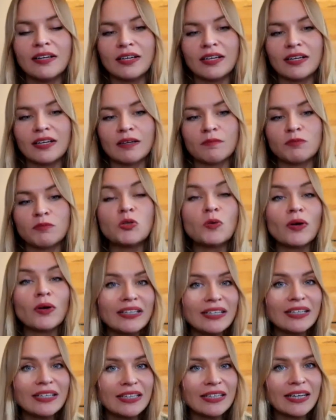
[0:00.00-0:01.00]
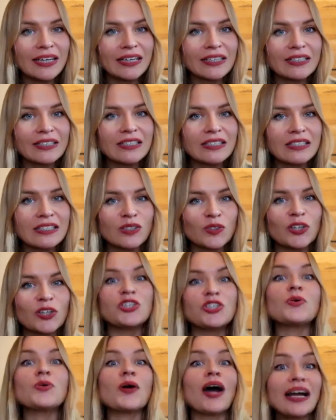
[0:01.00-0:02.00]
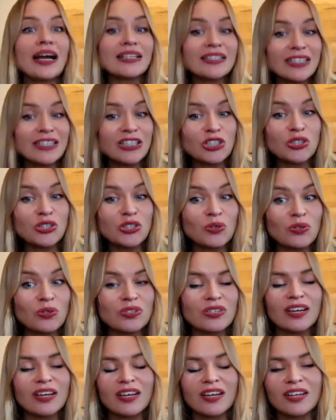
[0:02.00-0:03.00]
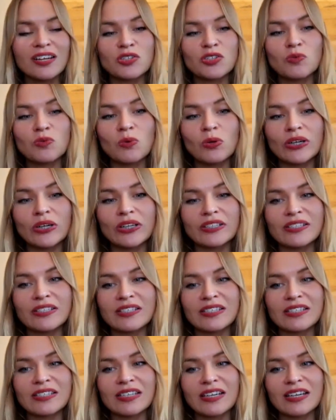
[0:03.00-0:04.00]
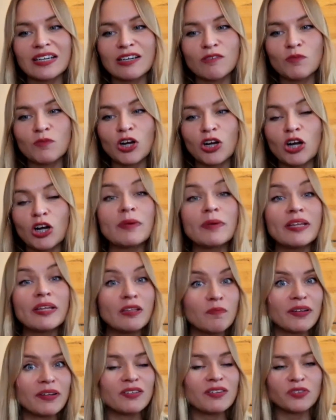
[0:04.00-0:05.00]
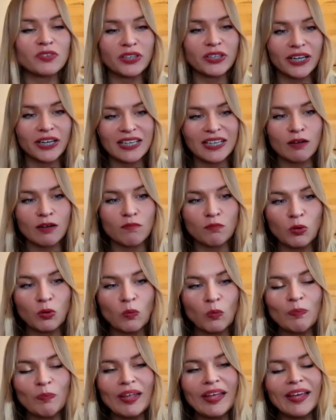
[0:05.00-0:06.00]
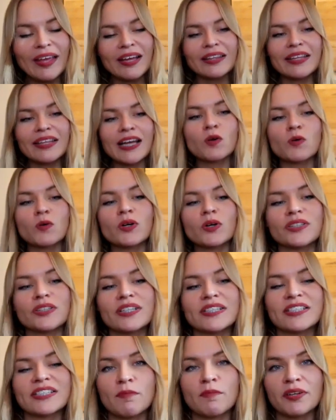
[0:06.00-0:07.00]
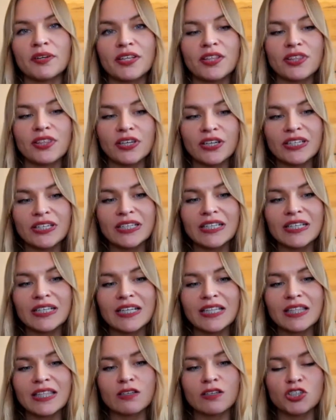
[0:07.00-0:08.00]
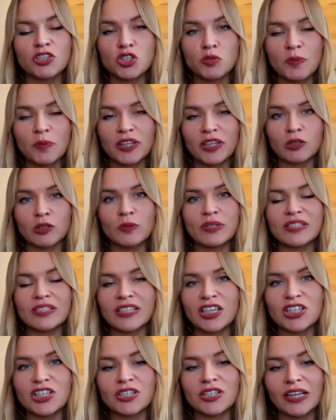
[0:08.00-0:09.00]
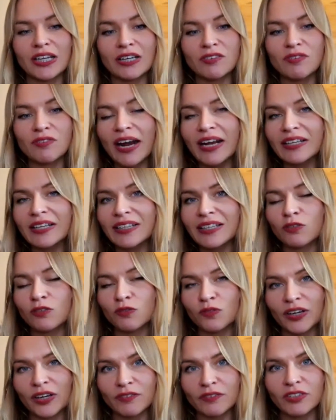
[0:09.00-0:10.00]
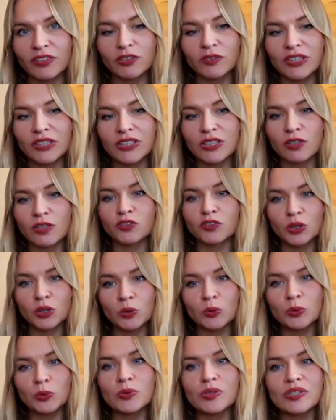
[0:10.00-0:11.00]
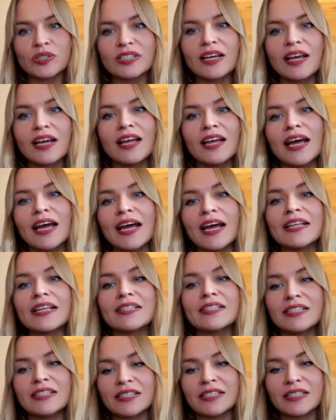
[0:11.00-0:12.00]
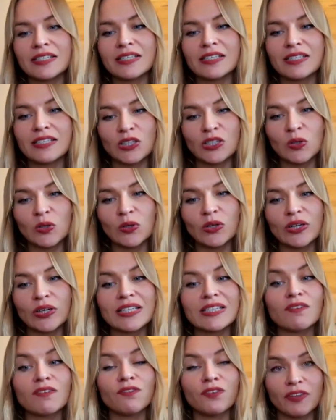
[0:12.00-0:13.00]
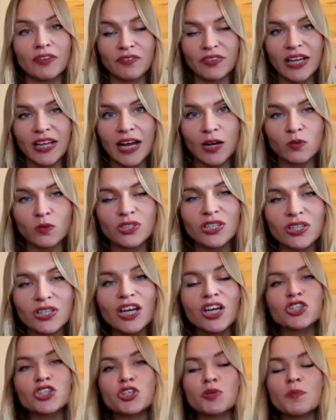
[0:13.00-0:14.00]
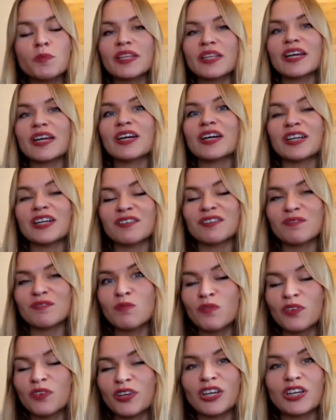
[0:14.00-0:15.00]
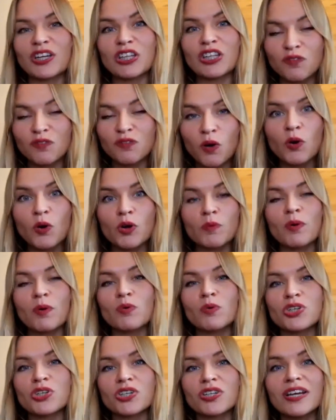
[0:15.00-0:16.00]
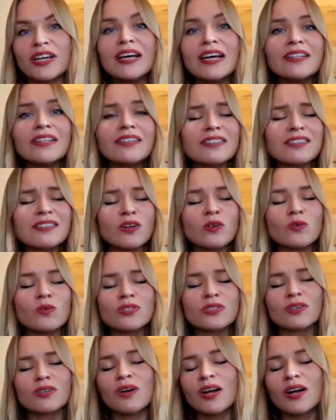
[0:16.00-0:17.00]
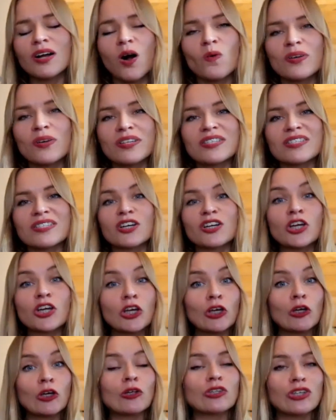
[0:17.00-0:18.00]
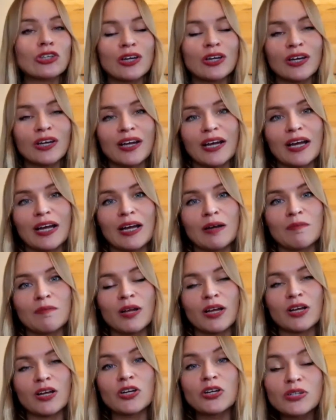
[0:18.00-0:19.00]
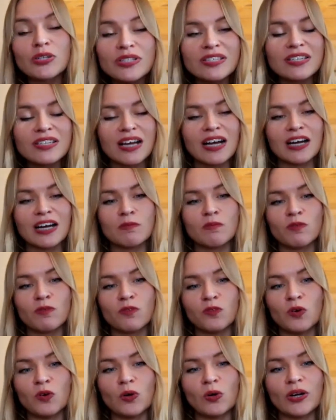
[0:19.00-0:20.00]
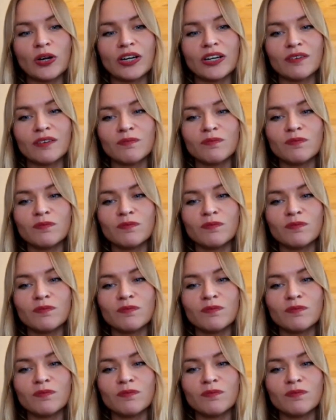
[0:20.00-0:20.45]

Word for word: um, new ideas or new attitudes towards um, commitment for example now on december the 30th jupiter will station direct at 5 degrees of taurus and this is your fifth house jupiter moving in a forward motion this is also always a good um, a good time for